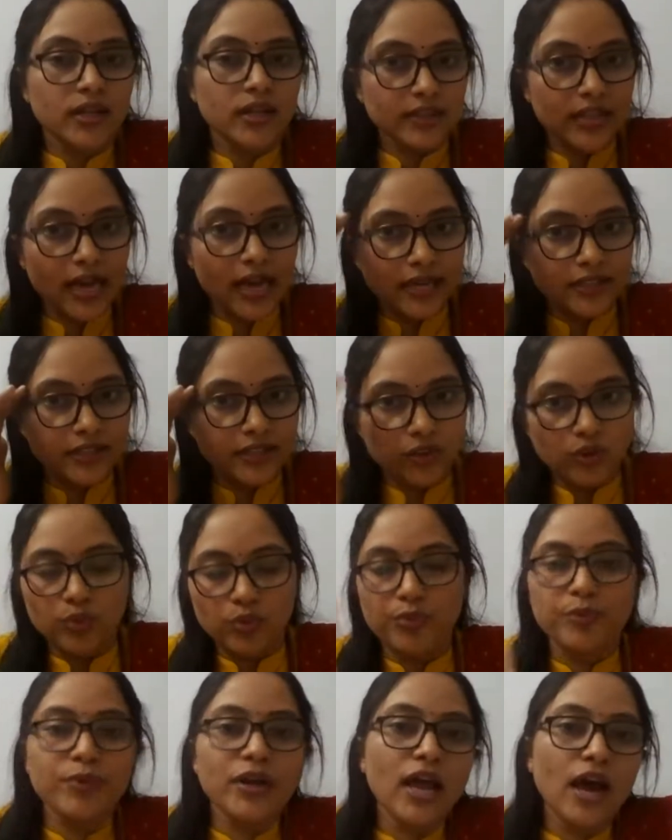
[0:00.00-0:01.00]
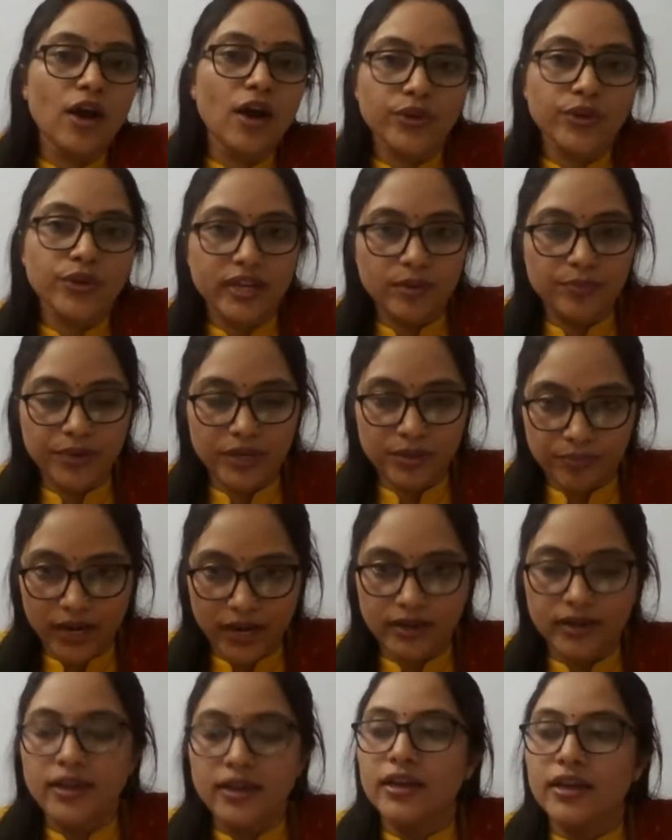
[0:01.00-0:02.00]
That thing you people have to keep in
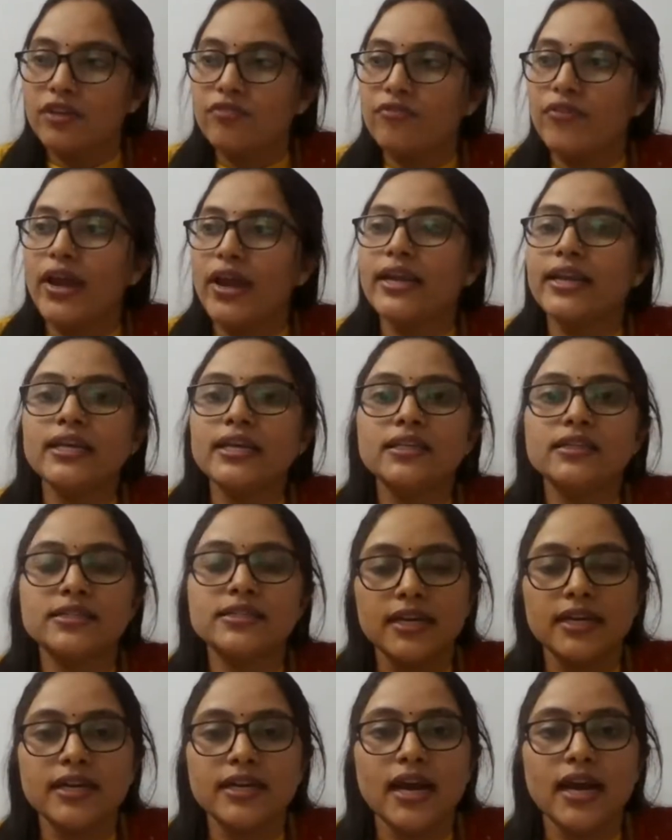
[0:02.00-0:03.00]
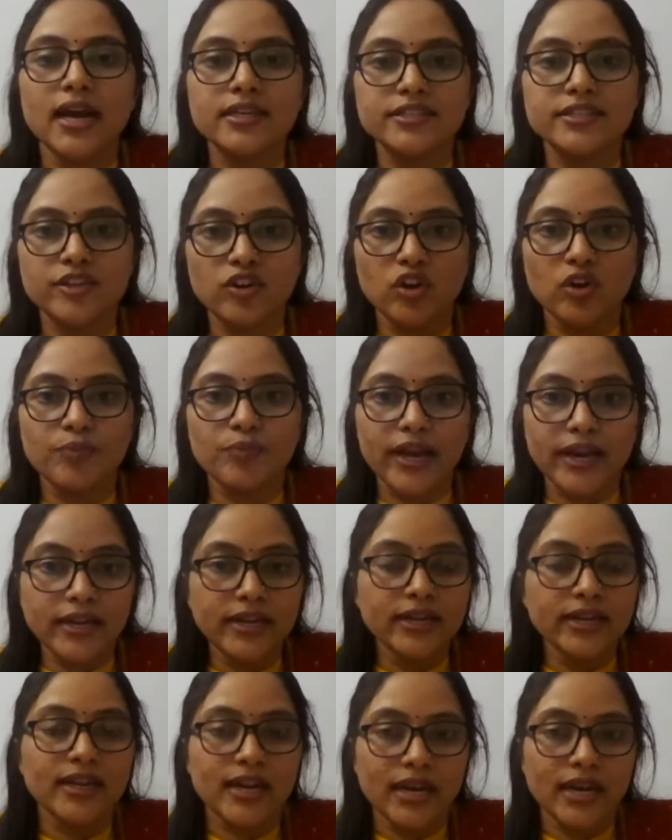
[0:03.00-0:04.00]
mind. If any child has developed
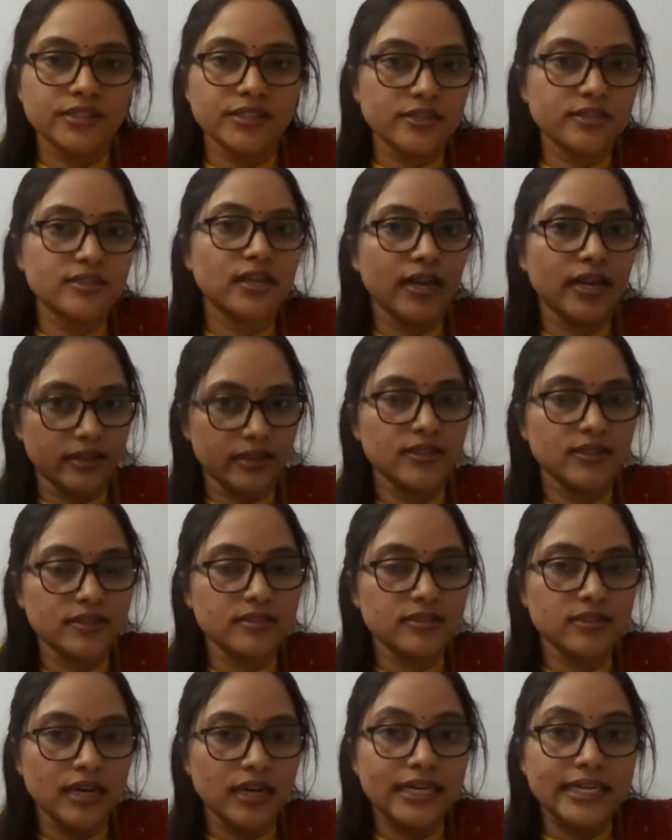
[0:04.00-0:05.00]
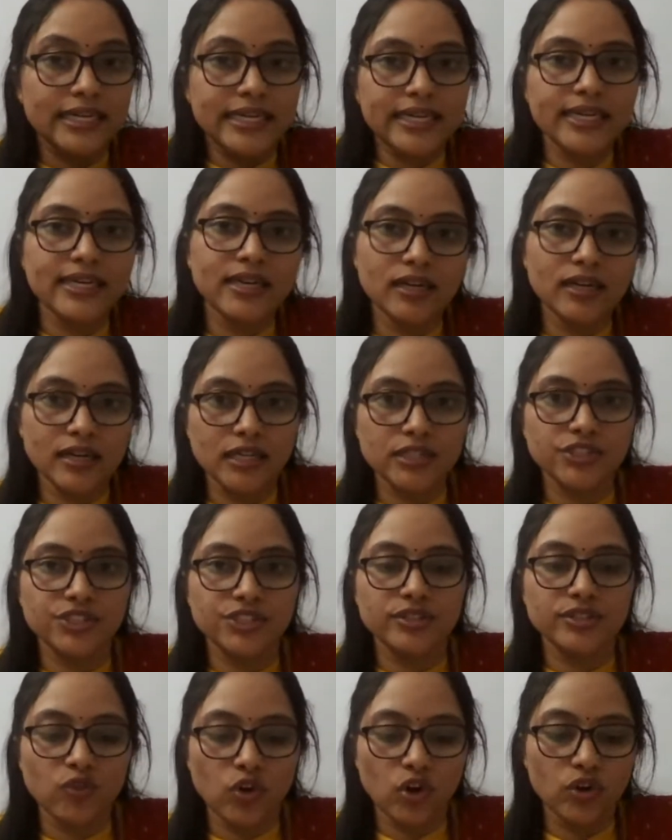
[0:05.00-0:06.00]
any rashes like this, articular
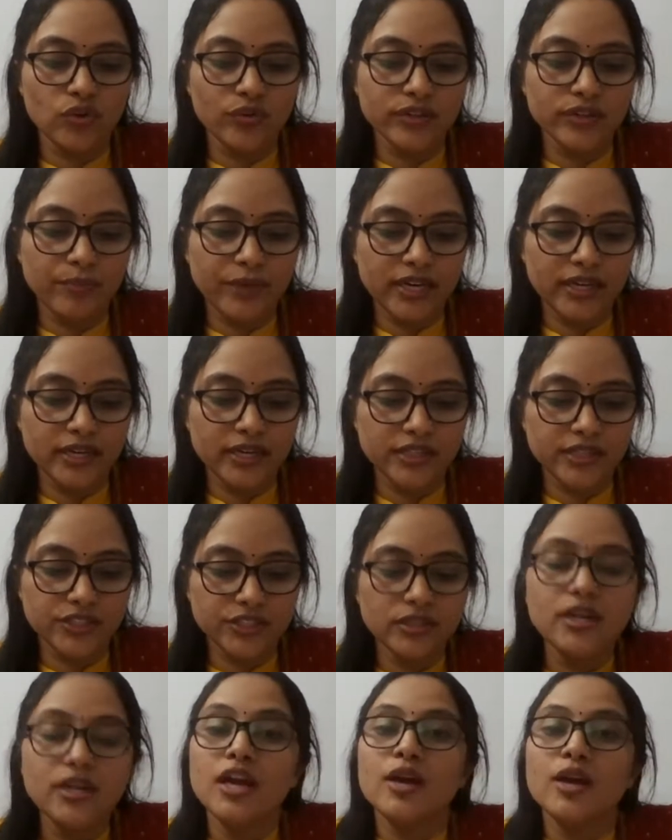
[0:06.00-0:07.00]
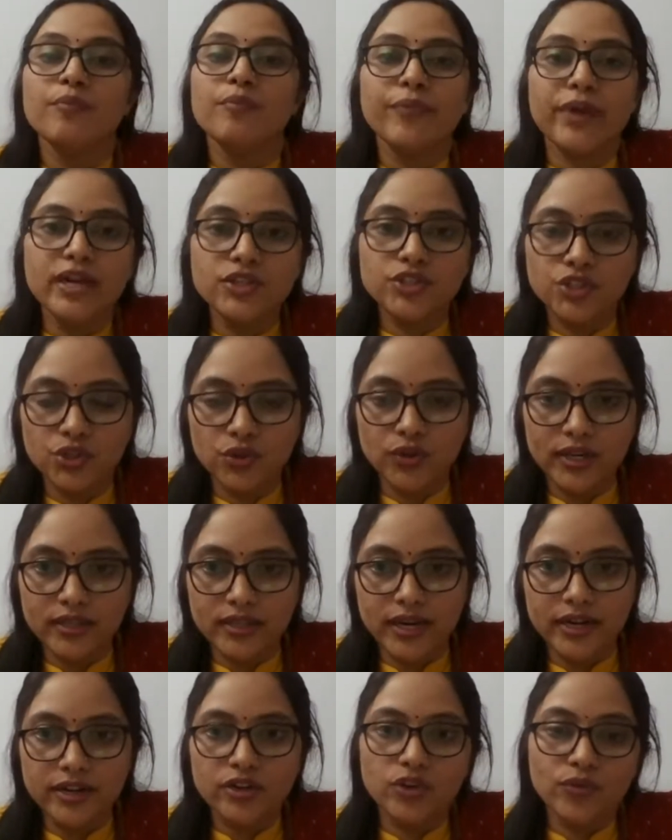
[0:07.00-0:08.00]
rashes following the medication, make sure
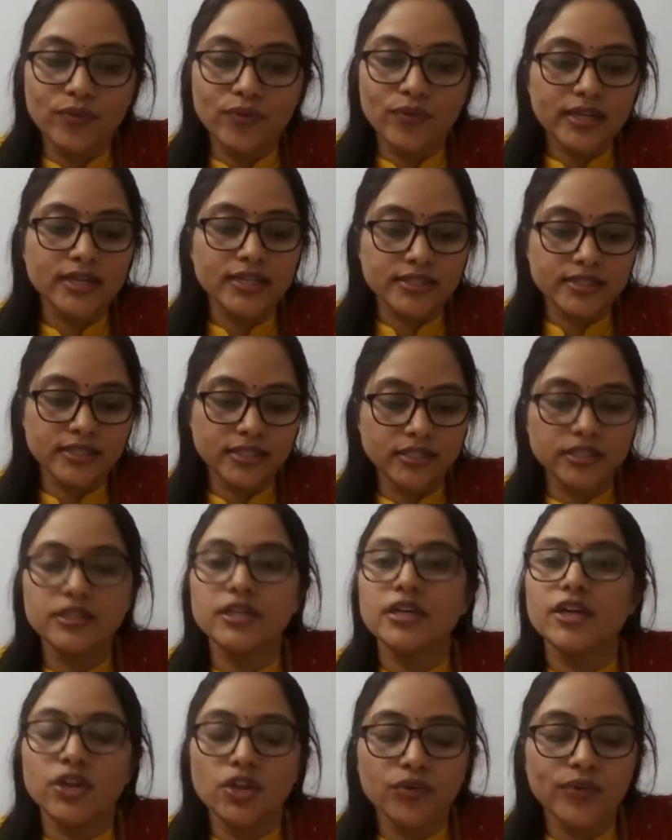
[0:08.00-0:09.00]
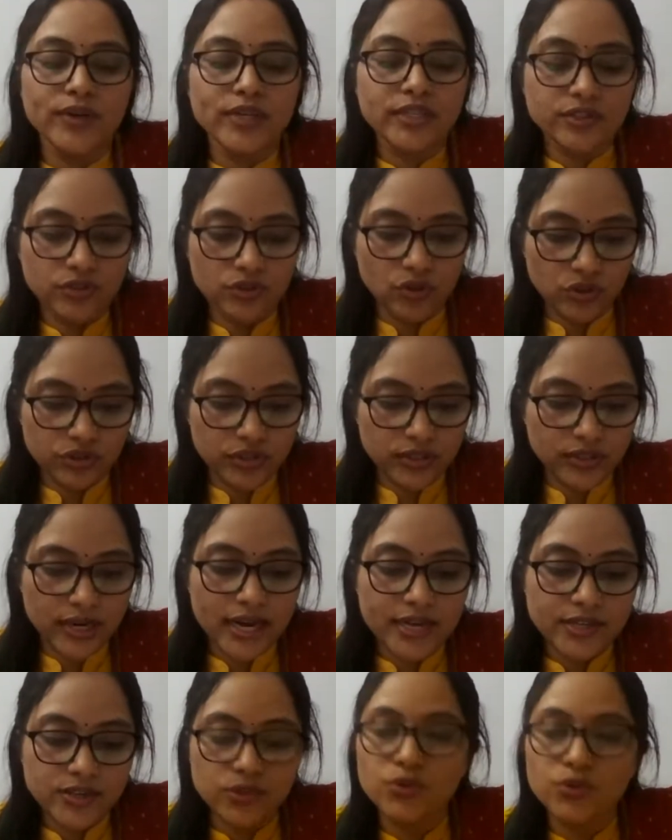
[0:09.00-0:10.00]
that you will consult your doctor
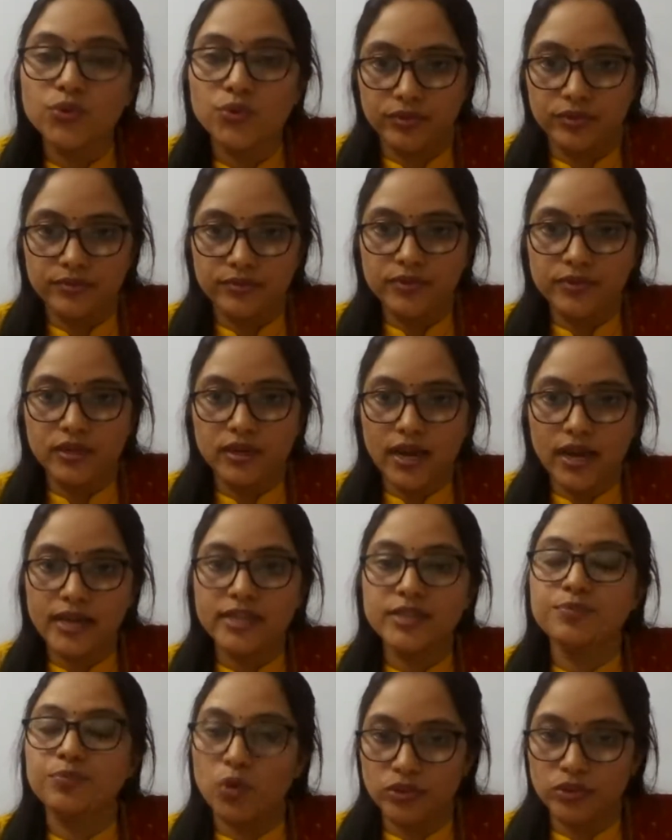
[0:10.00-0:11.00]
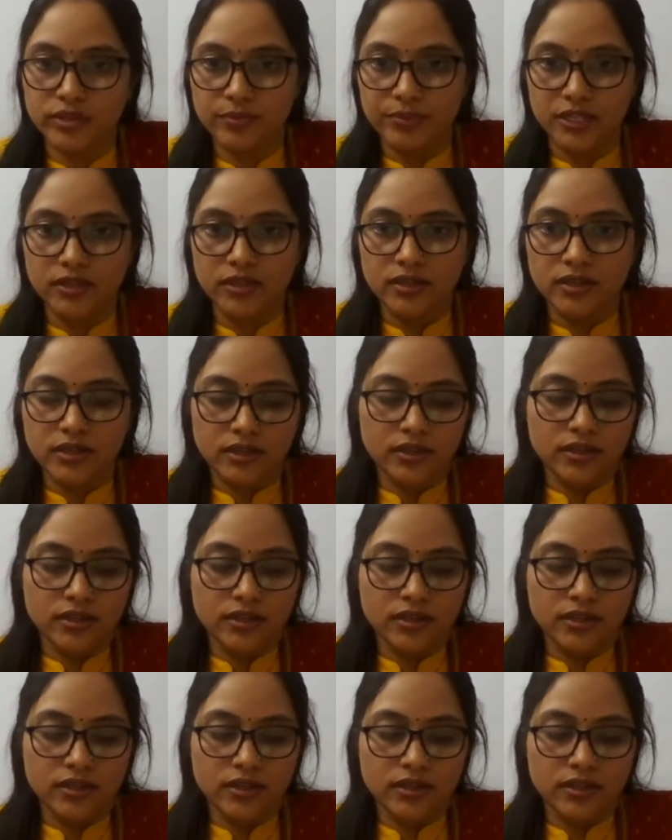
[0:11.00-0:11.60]
as soon as possible.